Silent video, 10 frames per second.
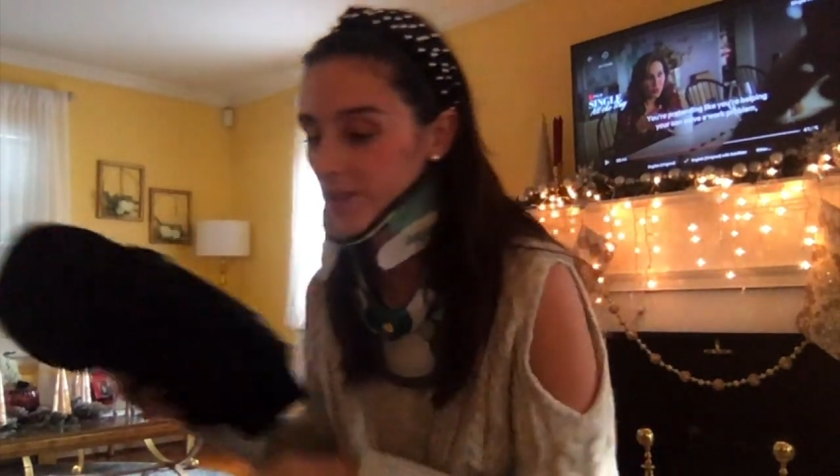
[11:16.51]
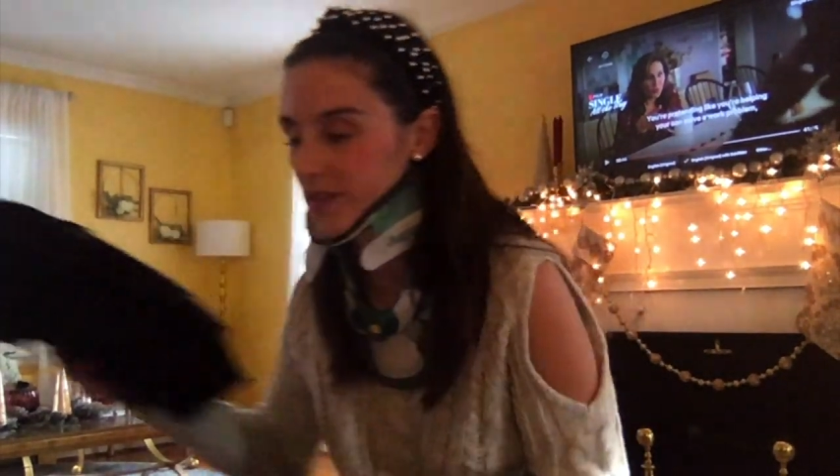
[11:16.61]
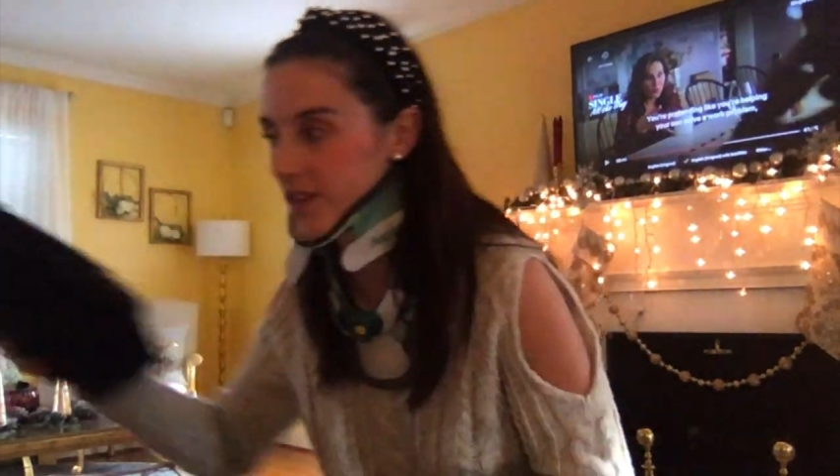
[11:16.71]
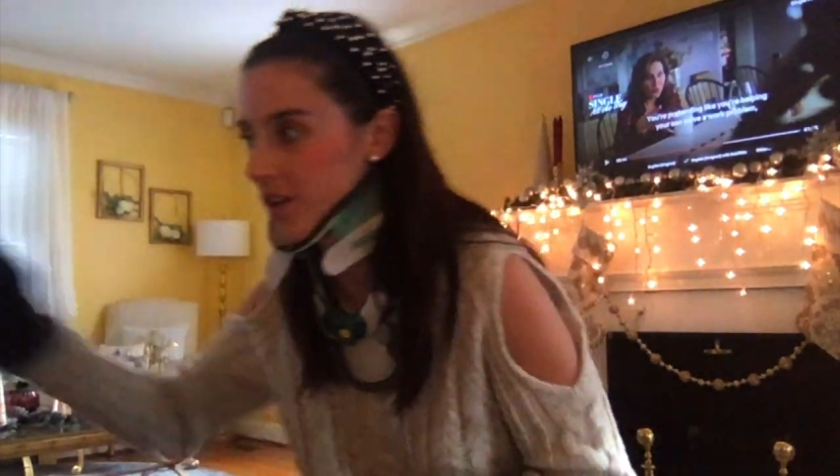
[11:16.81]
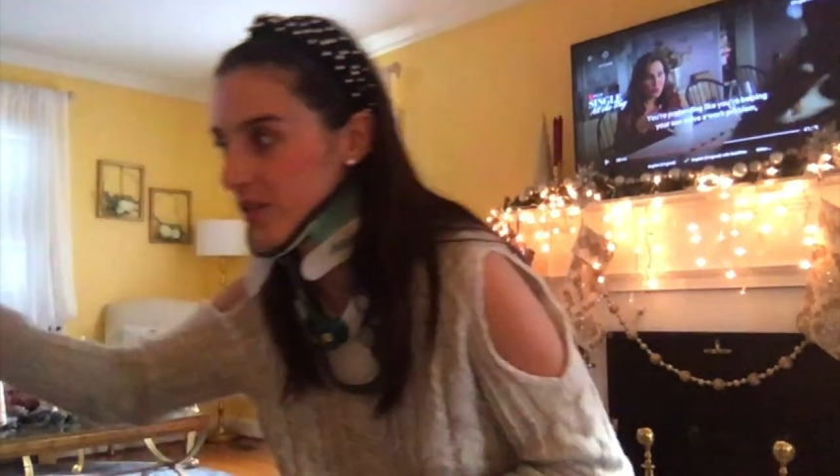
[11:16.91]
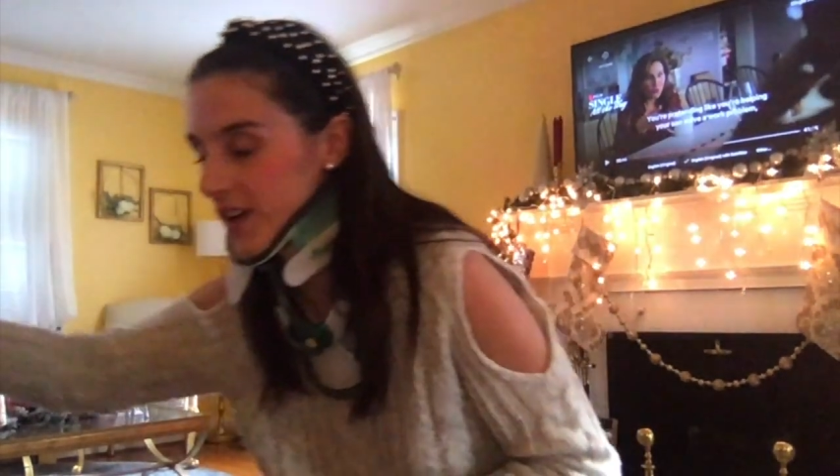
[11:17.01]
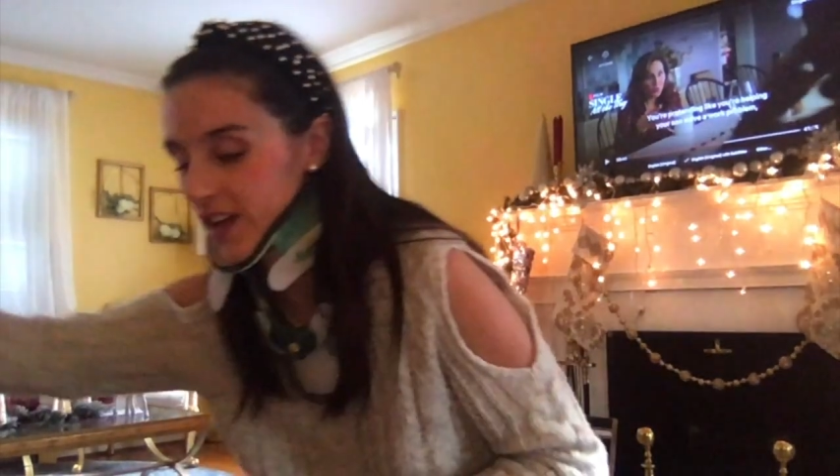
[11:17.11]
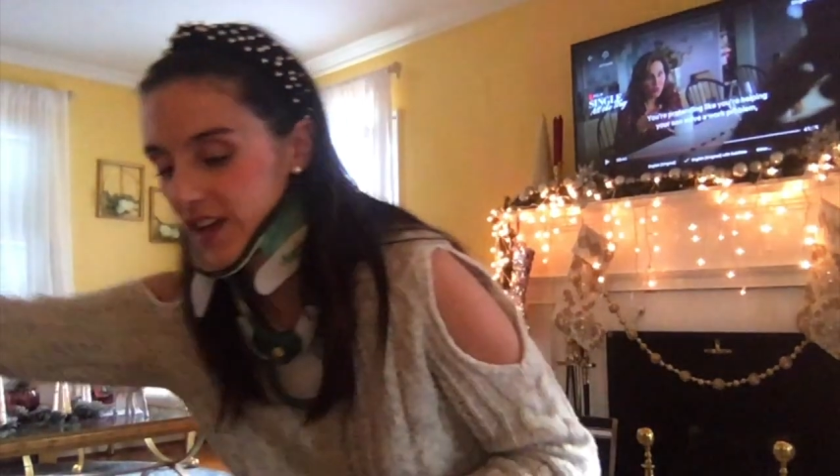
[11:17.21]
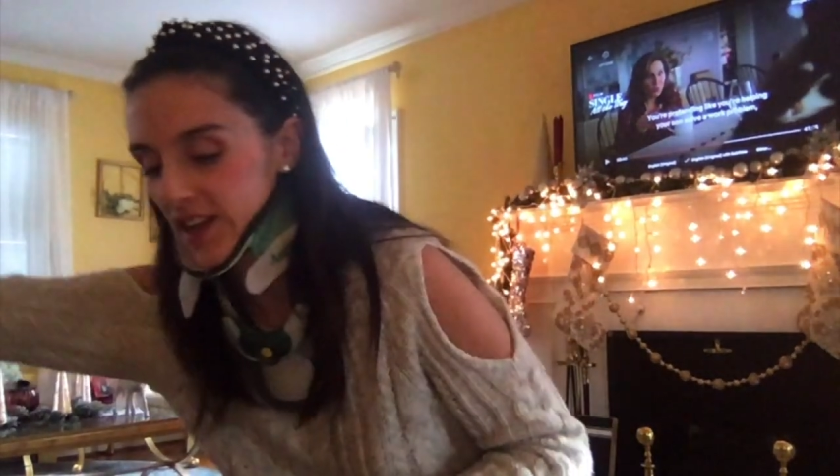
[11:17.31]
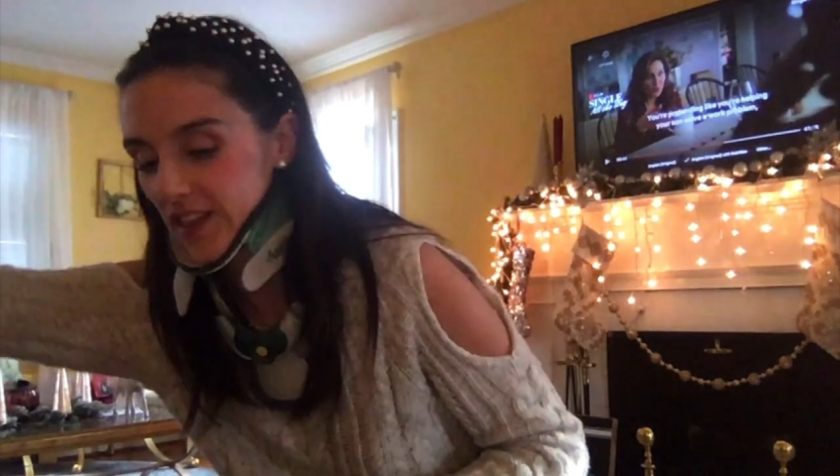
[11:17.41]
so
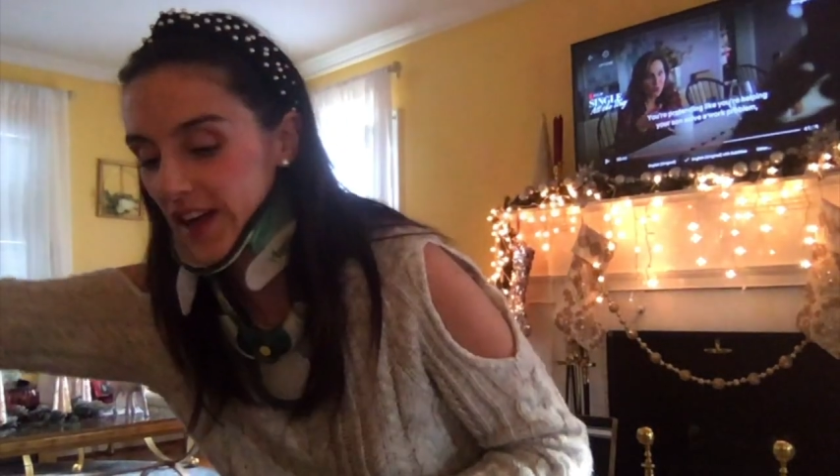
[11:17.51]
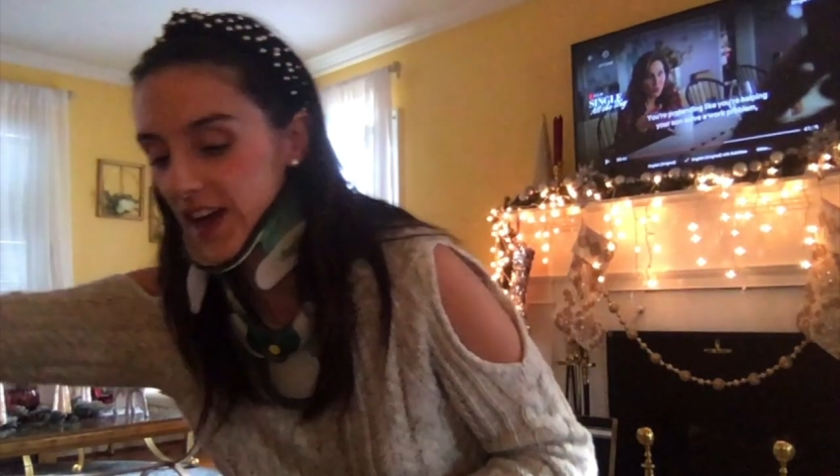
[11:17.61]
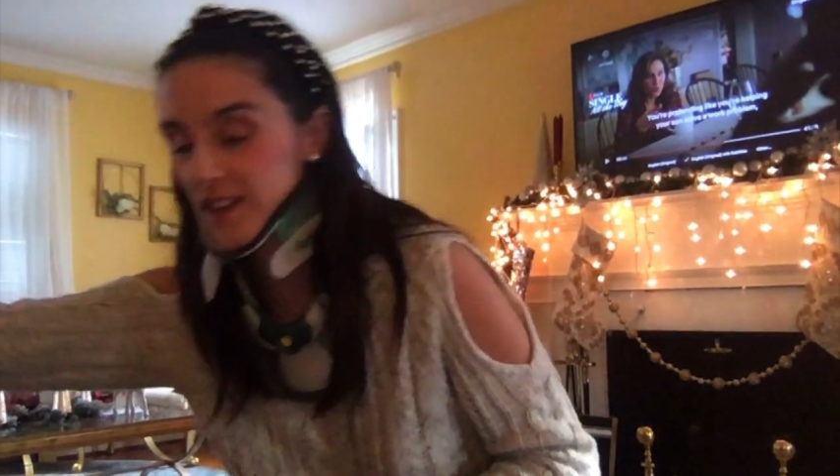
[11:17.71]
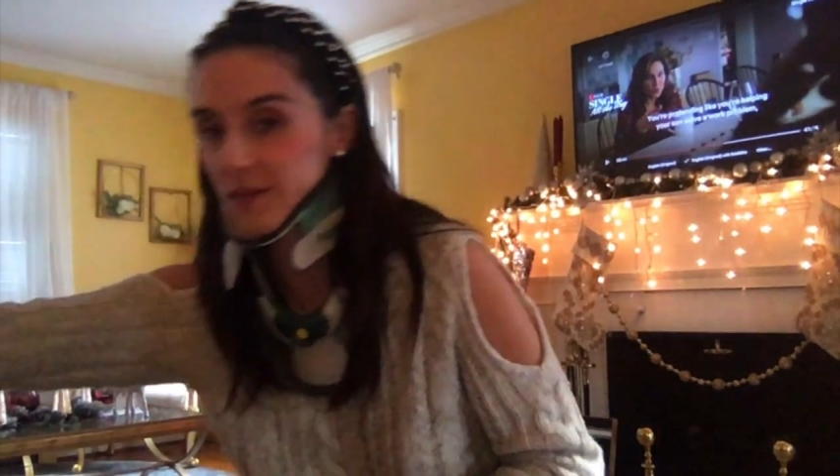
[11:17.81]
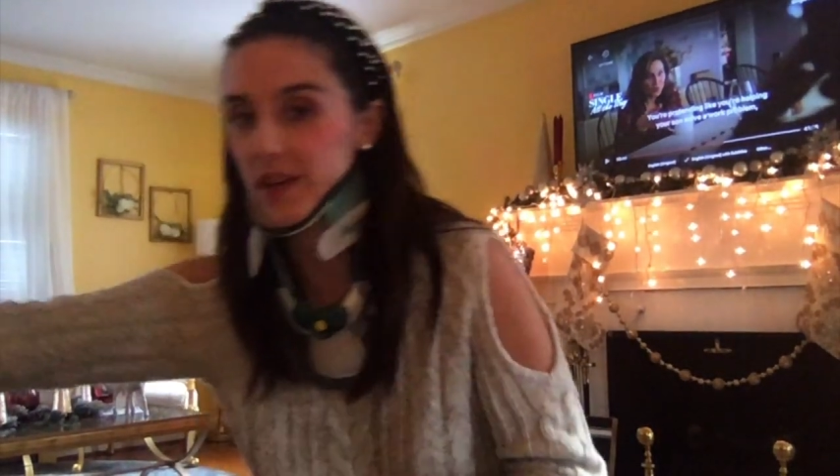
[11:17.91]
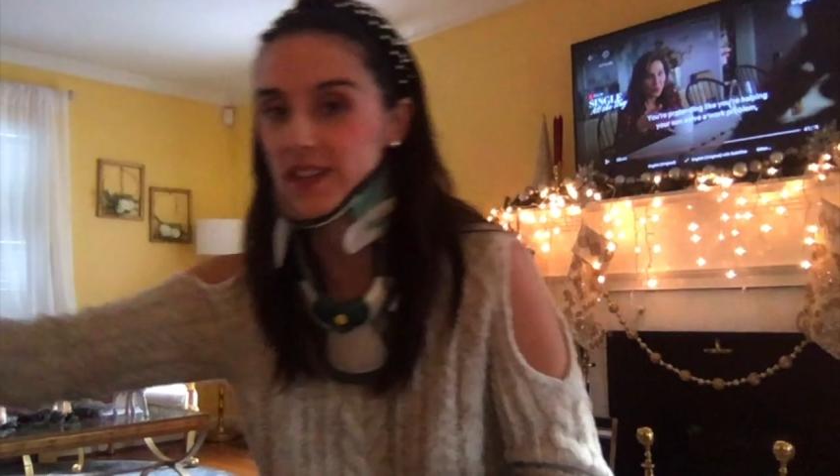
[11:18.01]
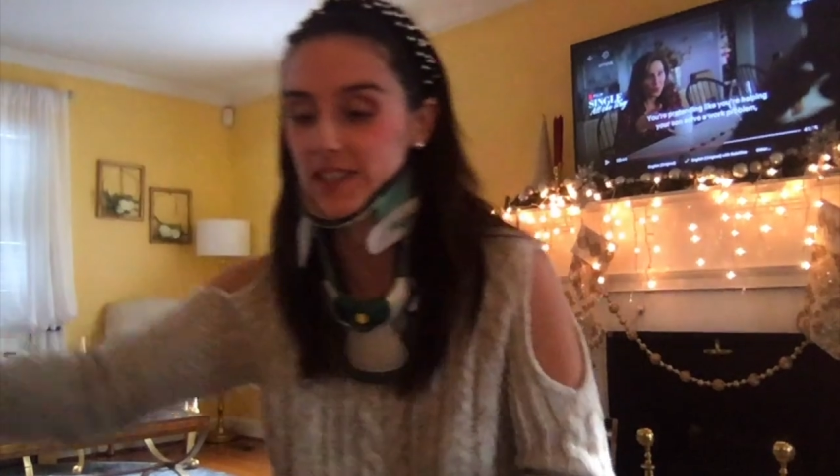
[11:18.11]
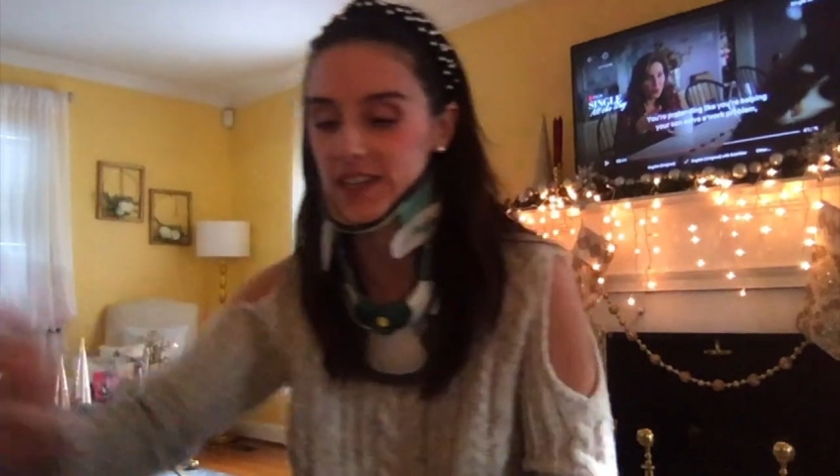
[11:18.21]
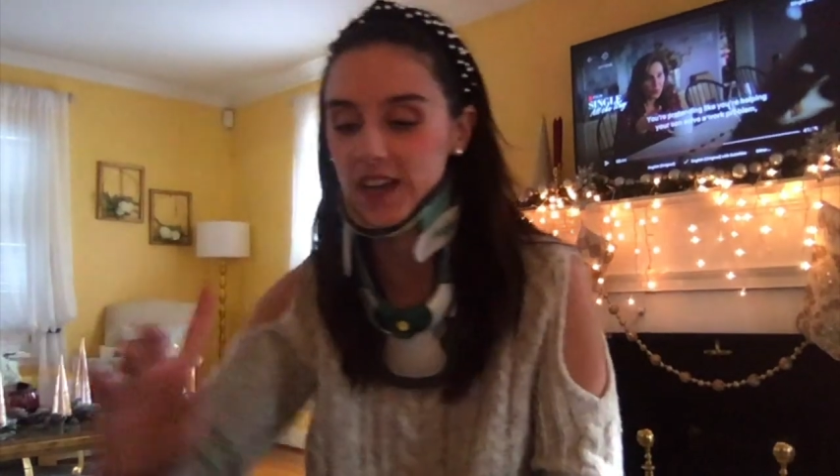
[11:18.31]
that is amazing.